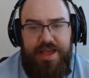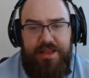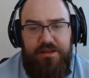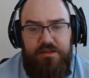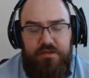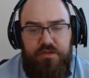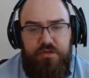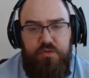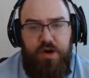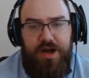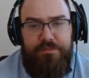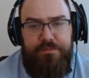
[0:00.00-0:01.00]
and
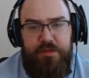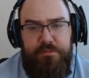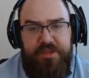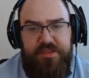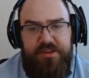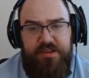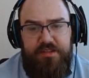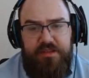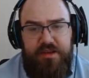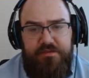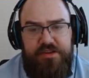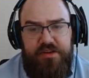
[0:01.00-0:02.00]
swap the positions
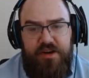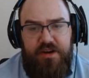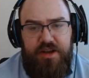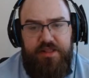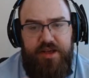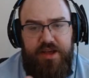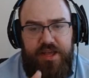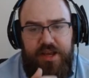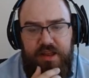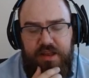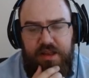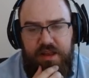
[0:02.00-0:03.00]
of char and
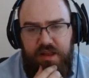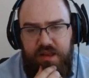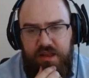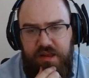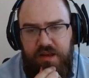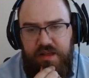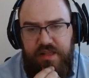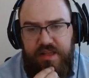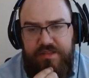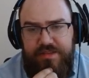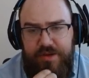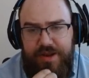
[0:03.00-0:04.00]
line
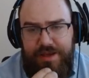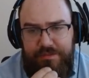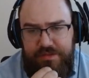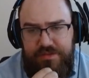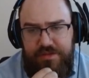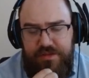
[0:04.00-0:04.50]
and see what happens.